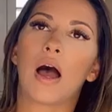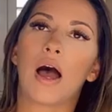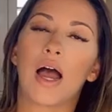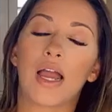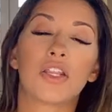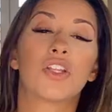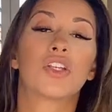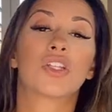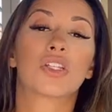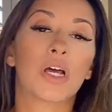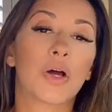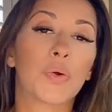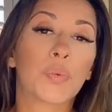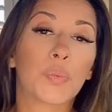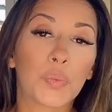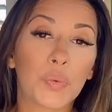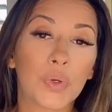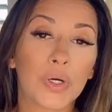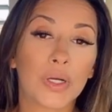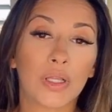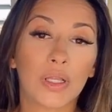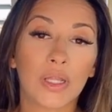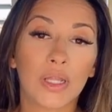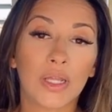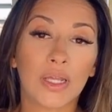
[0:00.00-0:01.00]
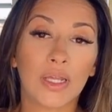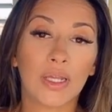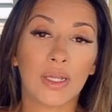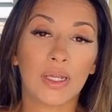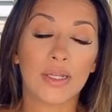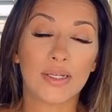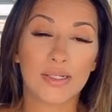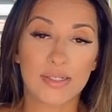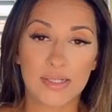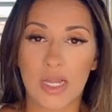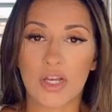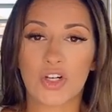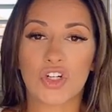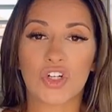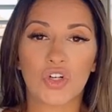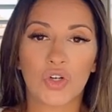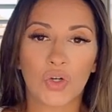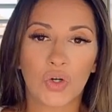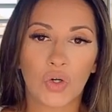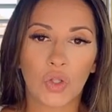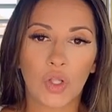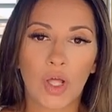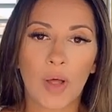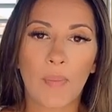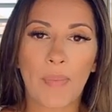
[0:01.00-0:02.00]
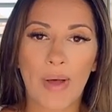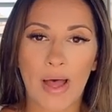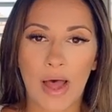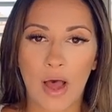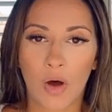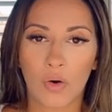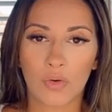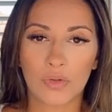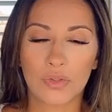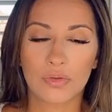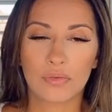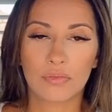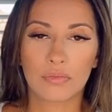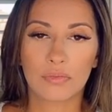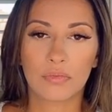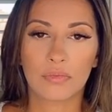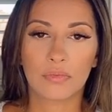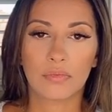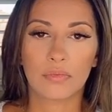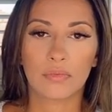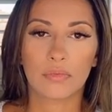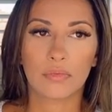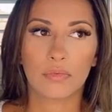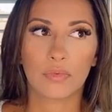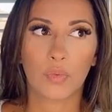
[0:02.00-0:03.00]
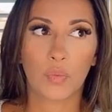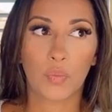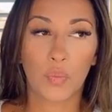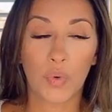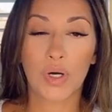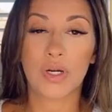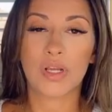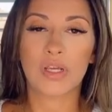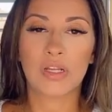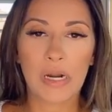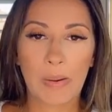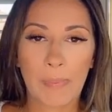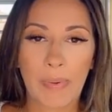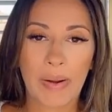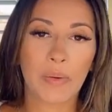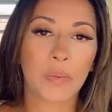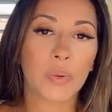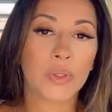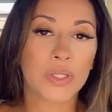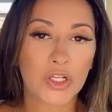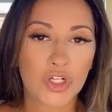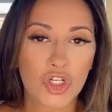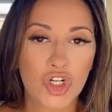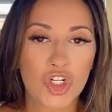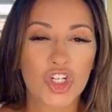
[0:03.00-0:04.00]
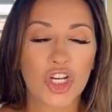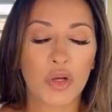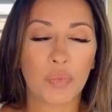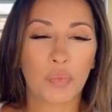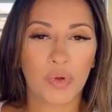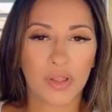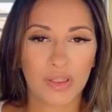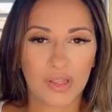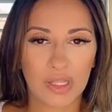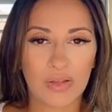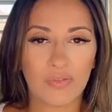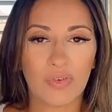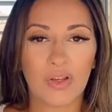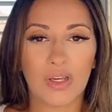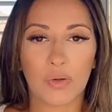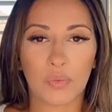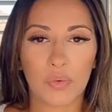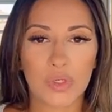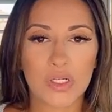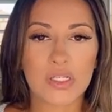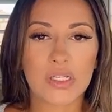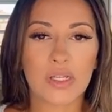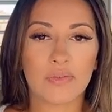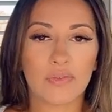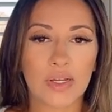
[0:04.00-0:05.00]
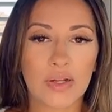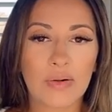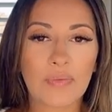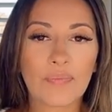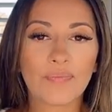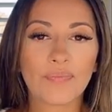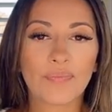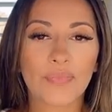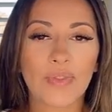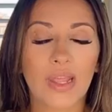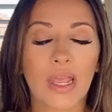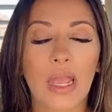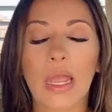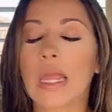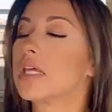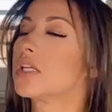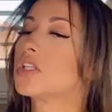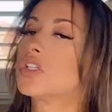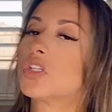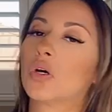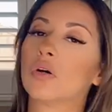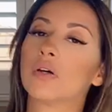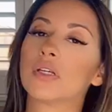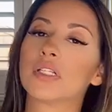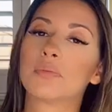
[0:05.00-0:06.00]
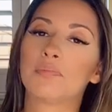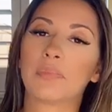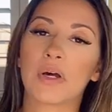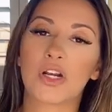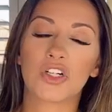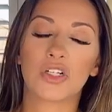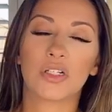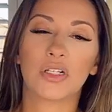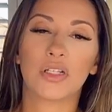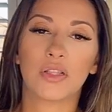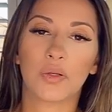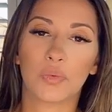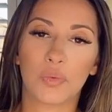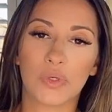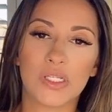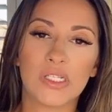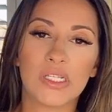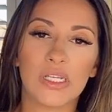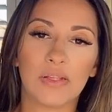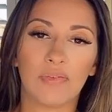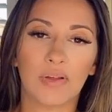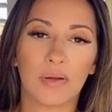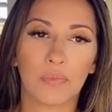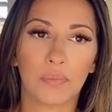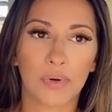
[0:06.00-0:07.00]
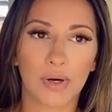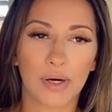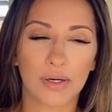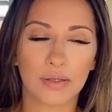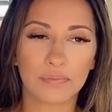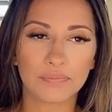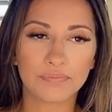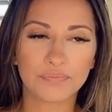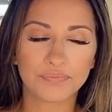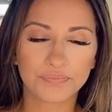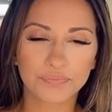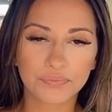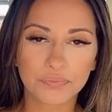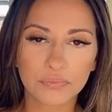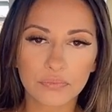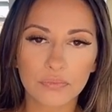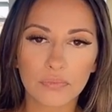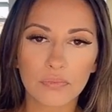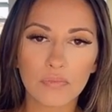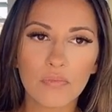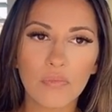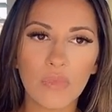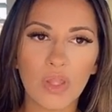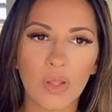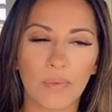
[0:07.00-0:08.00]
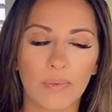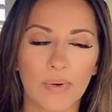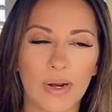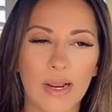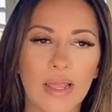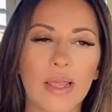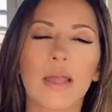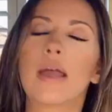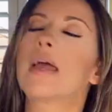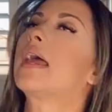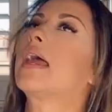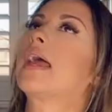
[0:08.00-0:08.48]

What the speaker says: I just got really intentional about working on my relationship with giving and receiving. Okay. So especially the receiving part, right?